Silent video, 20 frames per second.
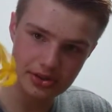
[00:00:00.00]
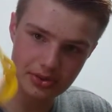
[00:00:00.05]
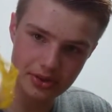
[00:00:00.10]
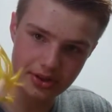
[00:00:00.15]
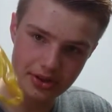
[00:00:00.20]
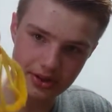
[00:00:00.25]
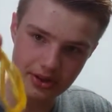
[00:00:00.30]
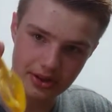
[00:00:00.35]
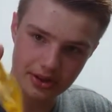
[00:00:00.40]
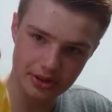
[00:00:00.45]

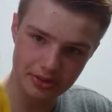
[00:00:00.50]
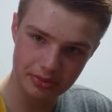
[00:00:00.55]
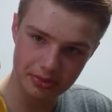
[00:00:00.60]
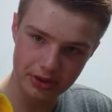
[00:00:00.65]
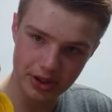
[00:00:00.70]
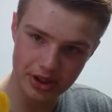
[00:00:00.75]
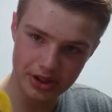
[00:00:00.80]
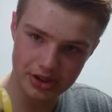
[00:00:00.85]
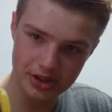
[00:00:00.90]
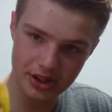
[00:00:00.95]
with a
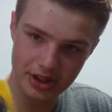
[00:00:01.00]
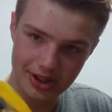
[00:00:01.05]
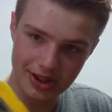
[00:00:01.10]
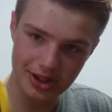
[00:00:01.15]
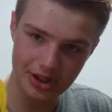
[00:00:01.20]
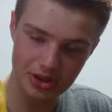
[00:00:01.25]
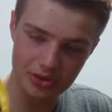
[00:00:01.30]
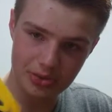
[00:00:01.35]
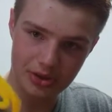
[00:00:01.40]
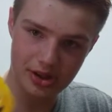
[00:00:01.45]
bright jig
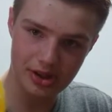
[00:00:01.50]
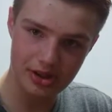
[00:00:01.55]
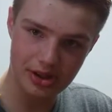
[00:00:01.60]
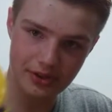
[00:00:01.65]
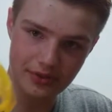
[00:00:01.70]
head as well.